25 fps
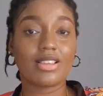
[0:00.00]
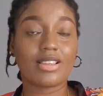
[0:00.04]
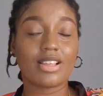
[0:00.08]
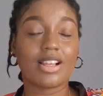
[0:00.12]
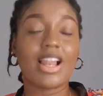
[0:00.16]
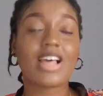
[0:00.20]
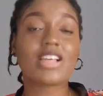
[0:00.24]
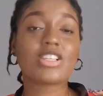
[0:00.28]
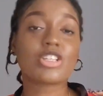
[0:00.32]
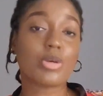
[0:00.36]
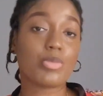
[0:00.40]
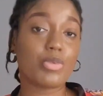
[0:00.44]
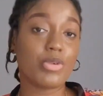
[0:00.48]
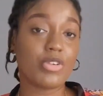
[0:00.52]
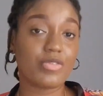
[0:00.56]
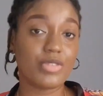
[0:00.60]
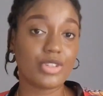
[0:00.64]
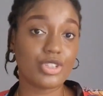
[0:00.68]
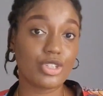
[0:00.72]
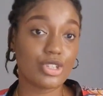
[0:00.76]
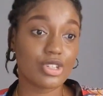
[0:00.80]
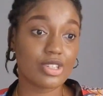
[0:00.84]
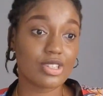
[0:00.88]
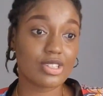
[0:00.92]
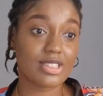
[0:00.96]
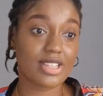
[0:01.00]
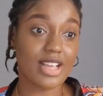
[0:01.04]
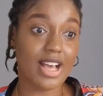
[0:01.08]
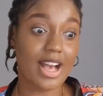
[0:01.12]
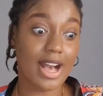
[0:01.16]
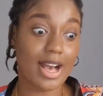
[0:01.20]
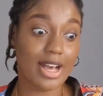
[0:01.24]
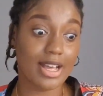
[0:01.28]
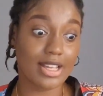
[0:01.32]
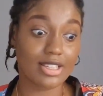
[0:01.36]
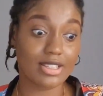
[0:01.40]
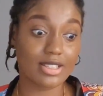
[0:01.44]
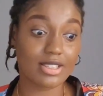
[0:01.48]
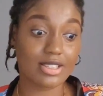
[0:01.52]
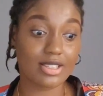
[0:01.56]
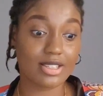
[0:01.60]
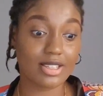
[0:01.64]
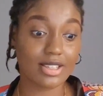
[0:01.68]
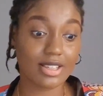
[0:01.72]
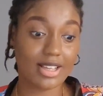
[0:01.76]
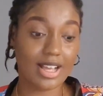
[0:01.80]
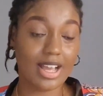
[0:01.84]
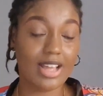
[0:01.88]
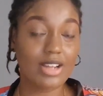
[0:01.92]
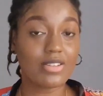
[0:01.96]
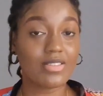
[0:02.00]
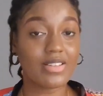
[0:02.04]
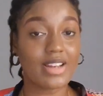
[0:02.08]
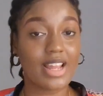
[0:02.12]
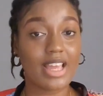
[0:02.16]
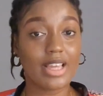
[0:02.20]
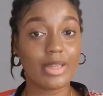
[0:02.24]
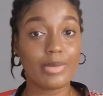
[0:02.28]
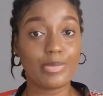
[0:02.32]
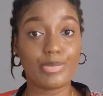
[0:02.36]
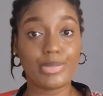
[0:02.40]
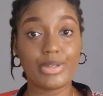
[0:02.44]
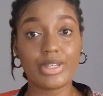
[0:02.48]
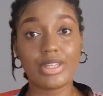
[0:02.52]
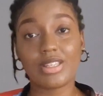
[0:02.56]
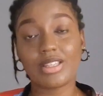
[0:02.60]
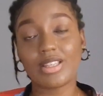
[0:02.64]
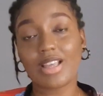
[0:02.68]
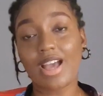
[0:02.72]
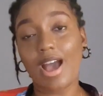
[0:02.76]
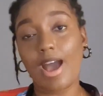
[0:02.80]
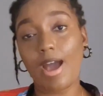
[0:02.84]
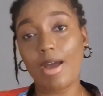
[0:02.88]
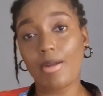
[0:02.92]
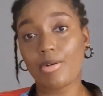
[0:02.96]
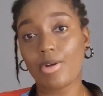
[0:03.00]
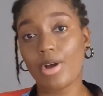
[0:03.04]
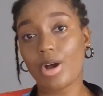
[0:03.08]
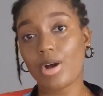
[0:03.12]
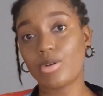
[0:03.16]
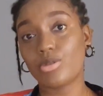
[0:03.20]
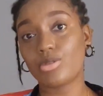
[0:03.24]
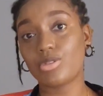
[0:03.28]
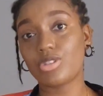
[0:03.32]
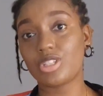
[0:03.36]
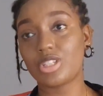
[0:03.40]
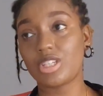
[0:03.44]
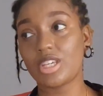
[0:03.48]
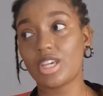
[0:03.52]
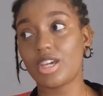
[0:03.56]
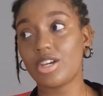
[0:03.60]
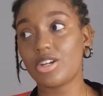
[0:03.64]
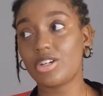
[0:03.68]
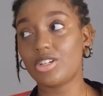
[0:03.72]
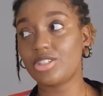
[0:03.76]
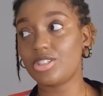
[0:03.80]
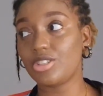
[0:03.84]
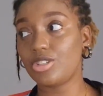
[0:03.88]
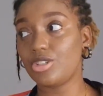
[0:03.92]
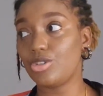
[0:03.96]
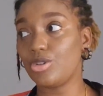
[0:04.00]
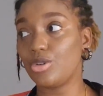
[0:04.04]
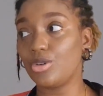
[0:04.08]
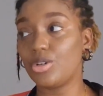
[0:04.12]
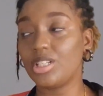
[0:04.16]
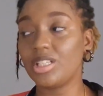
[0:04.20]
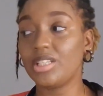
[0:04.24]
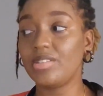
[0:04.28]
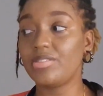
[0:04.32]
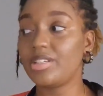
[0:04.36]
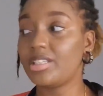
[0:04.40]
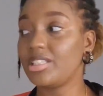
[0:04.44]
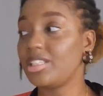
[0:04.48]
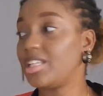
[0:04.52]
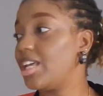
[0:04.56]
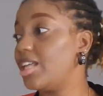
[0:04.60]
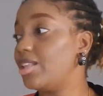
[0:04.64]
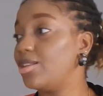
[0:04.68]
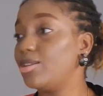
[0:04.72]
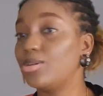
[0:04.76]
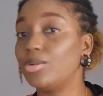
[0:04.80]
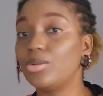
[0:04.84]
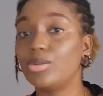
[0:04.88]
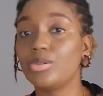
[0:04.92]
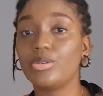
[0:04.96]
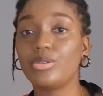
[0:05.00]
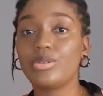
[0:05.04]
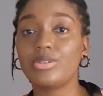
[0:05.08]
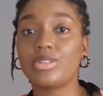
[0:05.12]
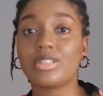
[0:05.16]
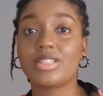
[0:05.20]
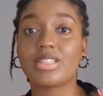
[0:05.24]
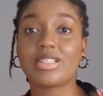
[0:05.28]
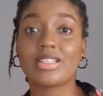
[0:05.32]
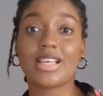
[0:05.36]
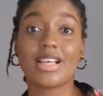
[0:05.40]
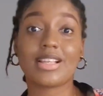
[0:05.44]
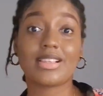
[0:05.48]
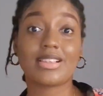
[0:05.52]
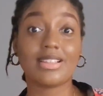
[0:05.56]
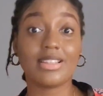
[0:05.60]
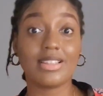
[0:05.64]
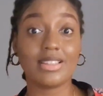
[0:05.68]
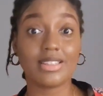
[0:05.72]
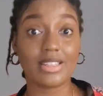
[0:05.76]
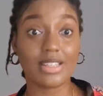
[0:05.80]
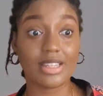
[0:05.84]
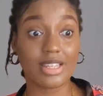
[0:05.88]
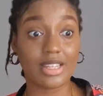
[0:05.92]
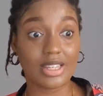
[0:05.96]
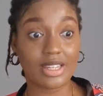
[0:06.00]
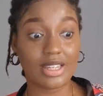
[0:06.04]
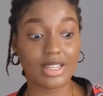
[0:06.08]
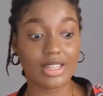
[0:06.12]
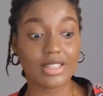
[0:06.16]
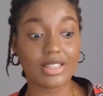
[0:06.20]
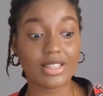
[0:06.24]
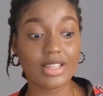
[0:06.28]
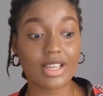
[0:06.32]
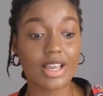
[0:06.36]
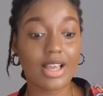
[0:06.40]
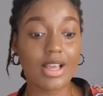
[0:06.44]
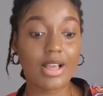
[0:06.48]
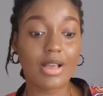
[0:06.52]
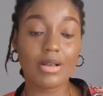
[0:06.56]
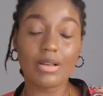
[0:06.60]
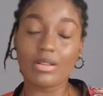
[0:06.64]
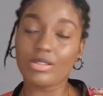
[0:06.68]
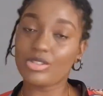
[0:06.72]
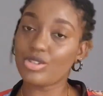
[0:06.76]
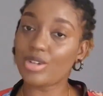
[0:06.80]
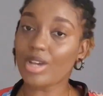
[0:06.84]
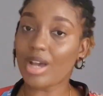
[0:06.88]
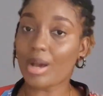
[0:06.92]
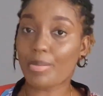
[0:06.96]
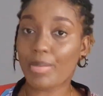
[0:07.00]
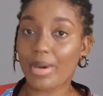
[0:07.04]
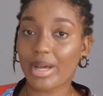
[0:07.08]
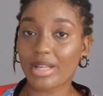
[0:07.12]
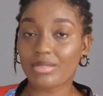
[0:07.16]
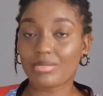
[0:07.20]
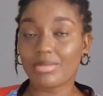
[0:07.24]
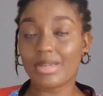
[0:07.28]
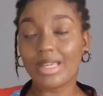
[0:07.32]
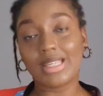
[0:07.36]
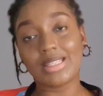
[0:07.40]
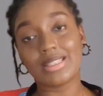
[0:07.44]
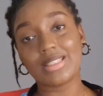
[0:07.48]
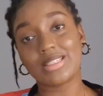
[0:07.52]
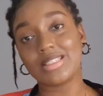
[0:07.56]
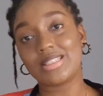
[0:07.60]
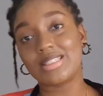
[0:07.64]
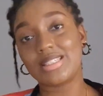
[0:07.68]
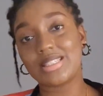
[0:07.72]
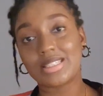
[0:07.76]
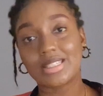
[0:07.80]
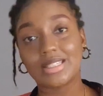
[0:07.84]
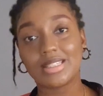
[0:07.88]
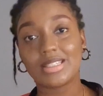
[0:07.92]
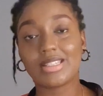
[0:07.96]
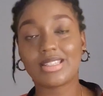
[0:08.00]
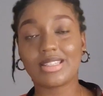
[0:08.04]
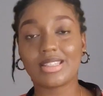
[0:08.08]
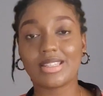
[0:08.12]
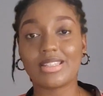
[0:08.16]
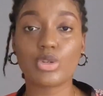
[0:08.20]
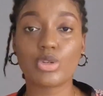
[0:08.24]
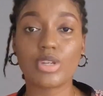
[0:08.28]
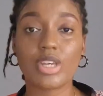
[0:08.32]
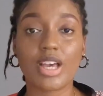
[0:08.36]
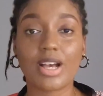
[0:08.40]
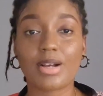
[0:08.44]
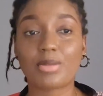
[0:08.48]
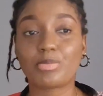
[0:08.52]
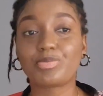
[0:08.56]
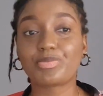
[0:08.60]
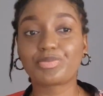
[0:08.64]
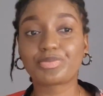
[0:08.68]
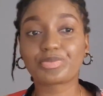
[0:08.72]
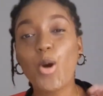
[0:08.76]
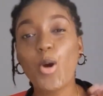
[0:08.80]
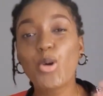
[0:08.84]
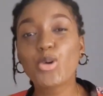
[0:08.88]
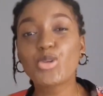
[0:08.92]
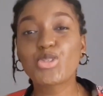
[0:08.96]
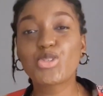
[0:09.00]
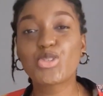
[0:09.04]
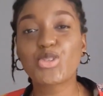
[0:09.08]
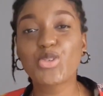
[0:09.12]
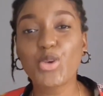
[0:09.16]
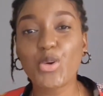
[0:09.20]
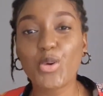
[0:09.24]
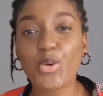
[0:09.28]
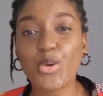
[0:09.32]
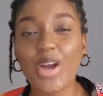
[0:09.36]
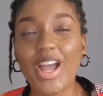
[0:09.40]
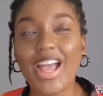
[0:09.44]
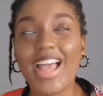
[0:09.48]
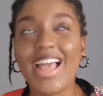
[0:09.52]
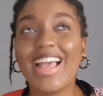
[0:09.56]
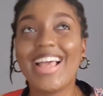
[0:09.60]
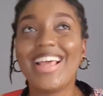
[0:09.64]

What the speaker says: the last couple of videos has kind of like been around here, you know, living alone, settling in, new apartment, so yeah. Also,